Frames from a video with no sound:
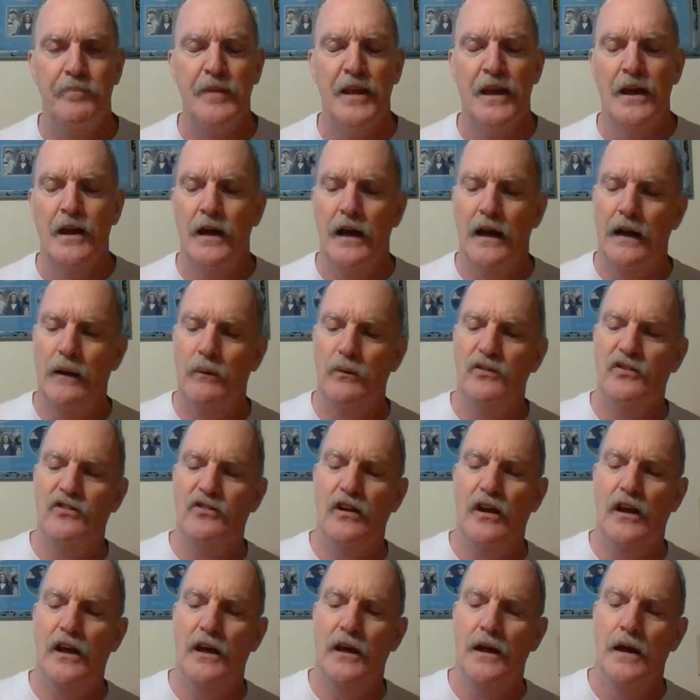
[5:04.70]
and I was
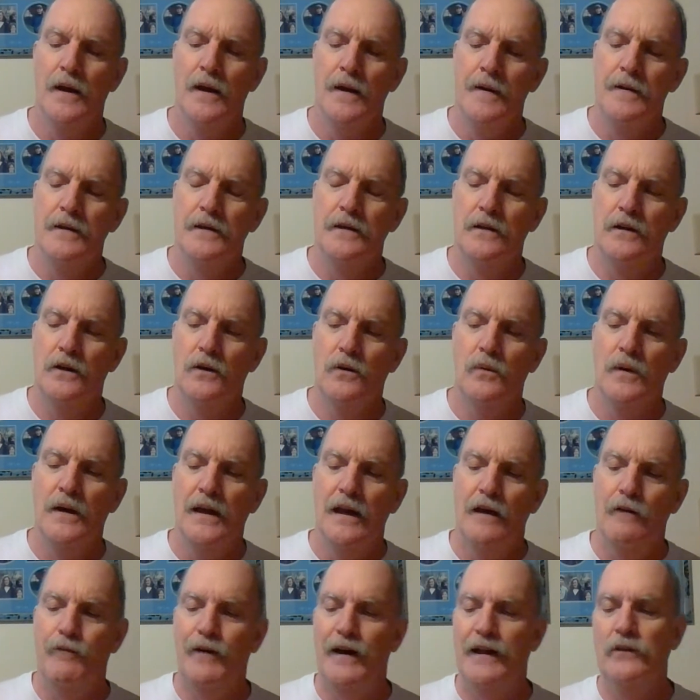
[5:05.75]
saying,
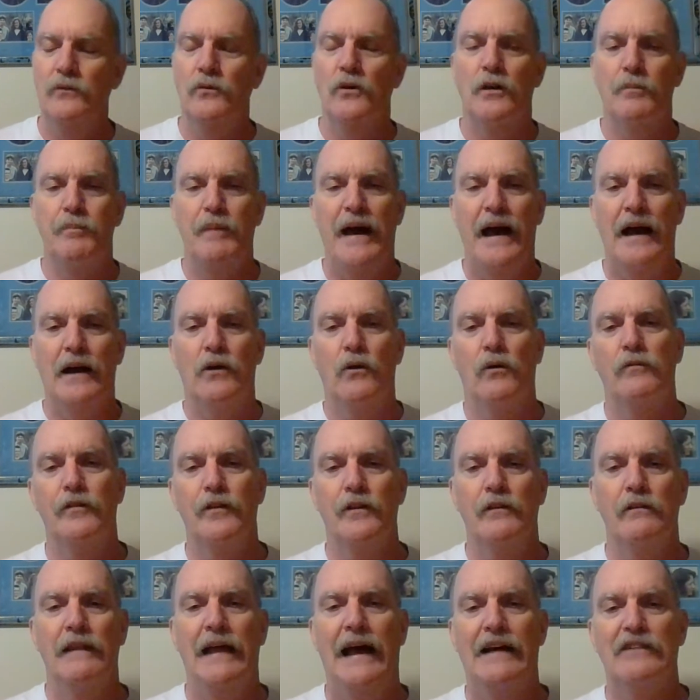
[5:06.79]
if I look back over
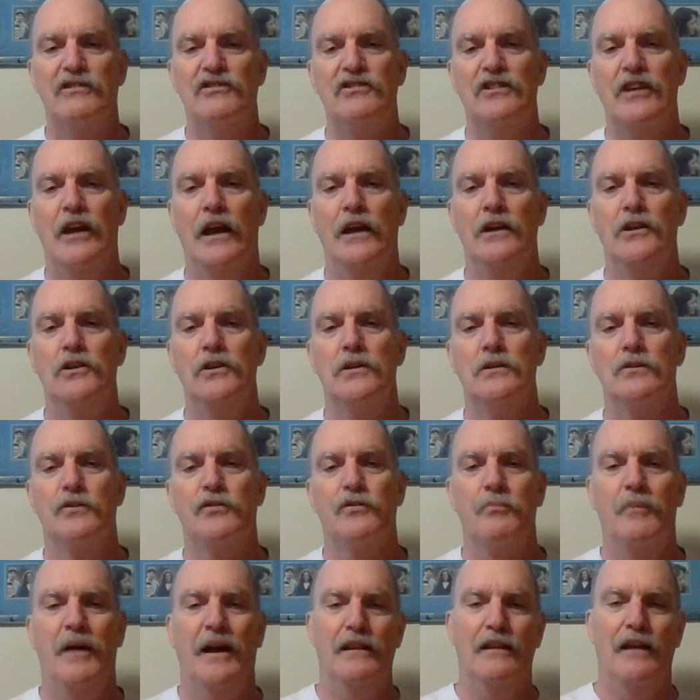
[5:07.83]
the last 10 years
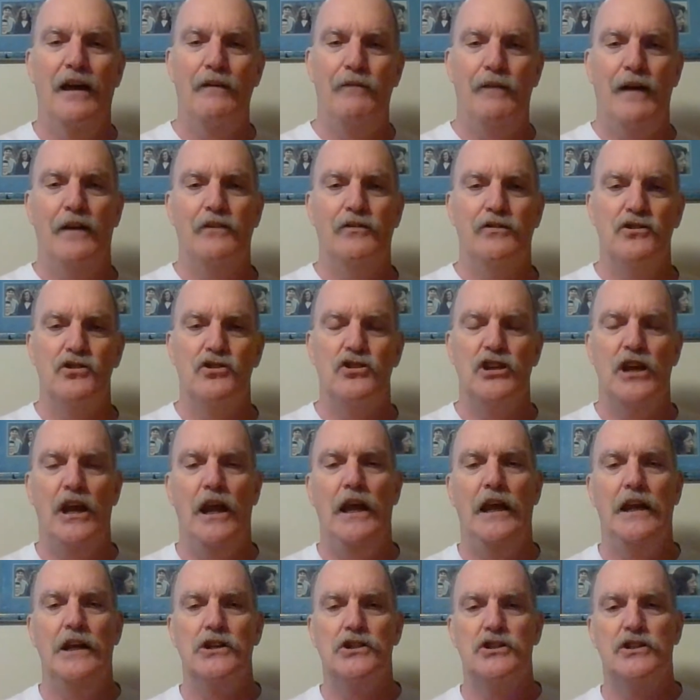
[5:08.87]
and my life hasn't
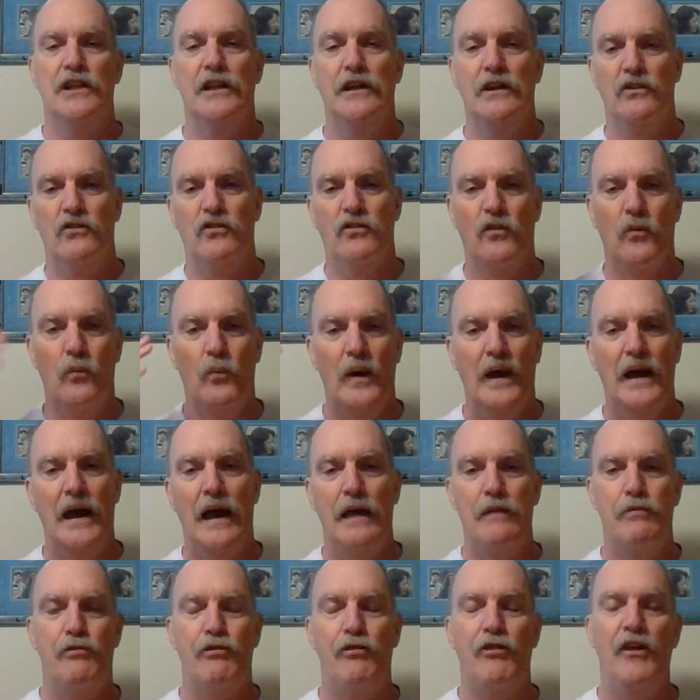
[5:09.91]
changed, then it's the way
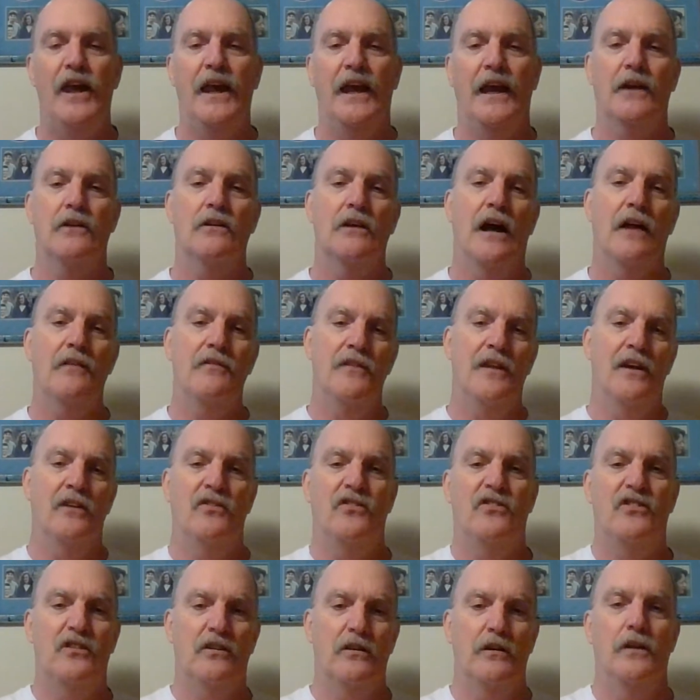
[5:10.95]
I think, not
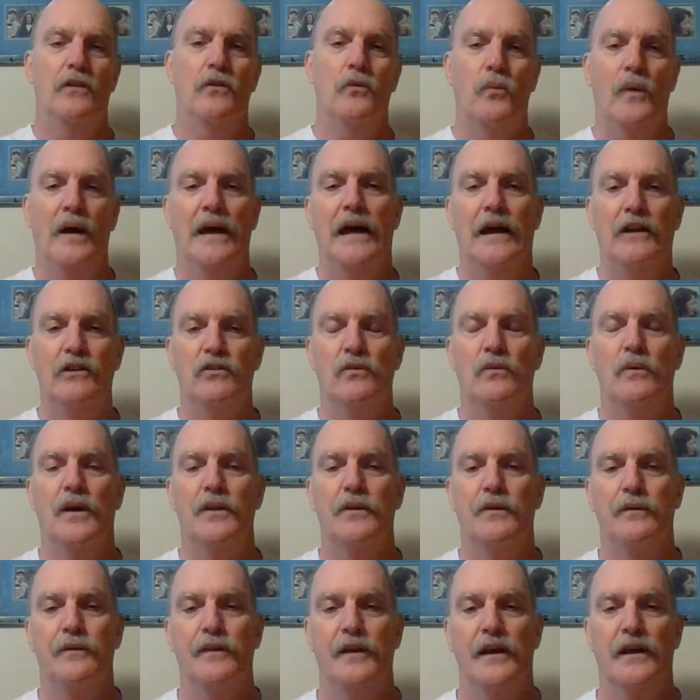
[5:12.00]
necessarily the way I do other
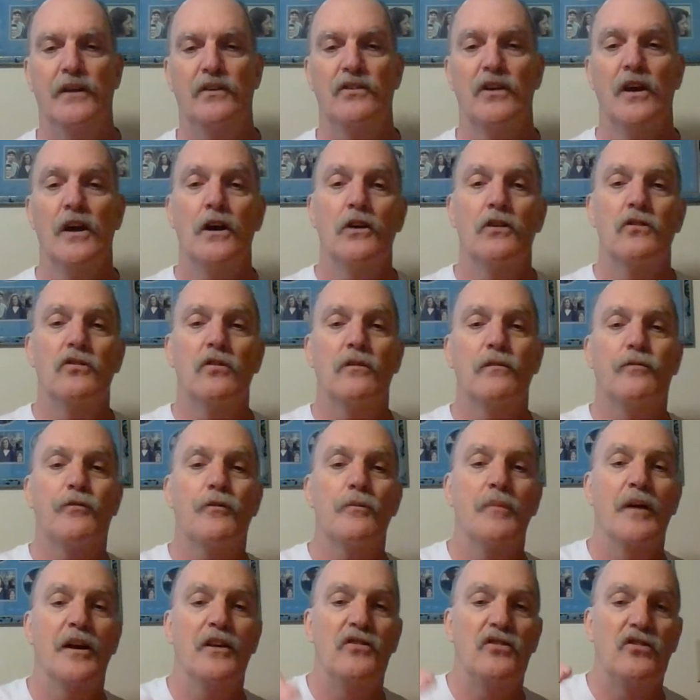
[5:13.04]
things. So for
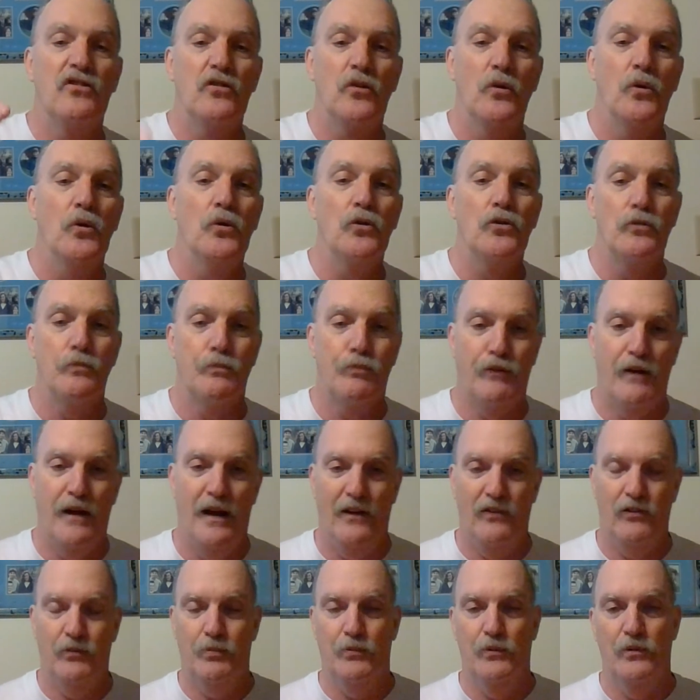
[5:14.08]
my soul to
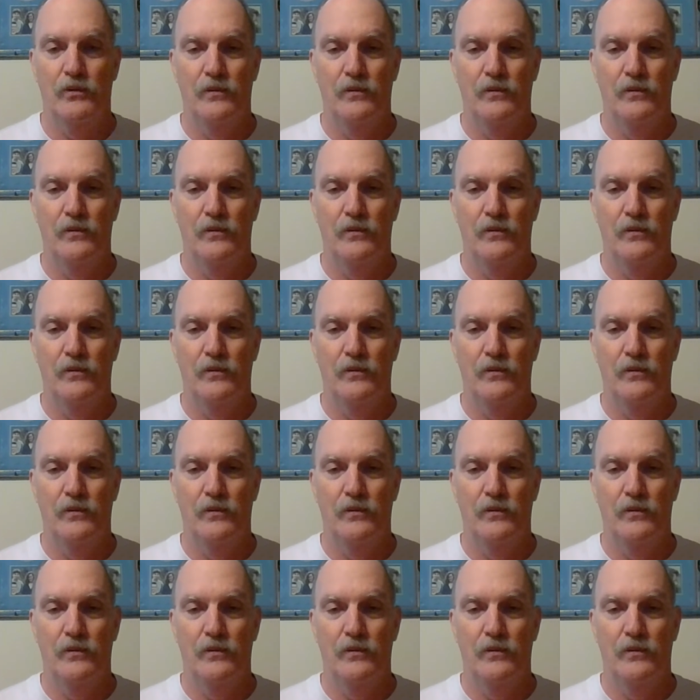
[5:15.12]
prosper,